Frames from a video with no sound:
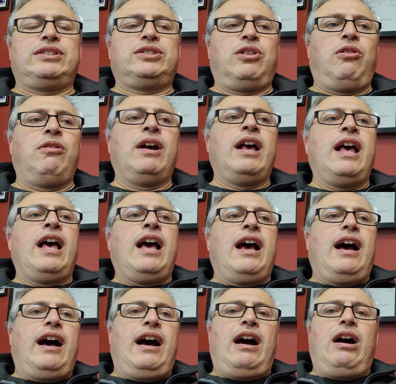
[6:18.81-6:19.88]
So
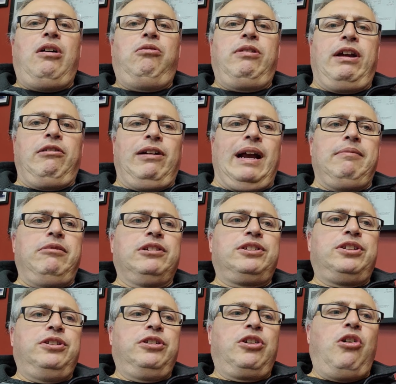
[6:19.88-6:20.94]
we were able
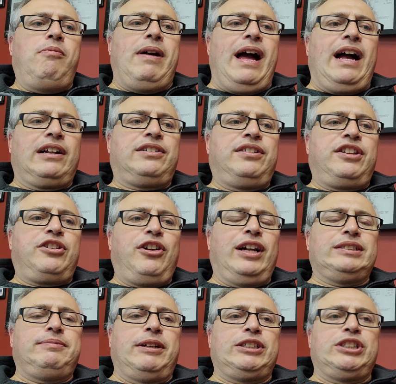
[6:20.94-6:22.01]
to go back to the
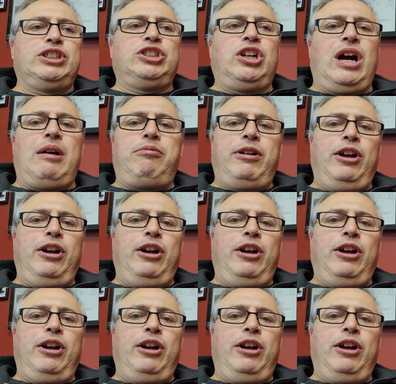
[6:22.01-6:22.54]
transmission shop.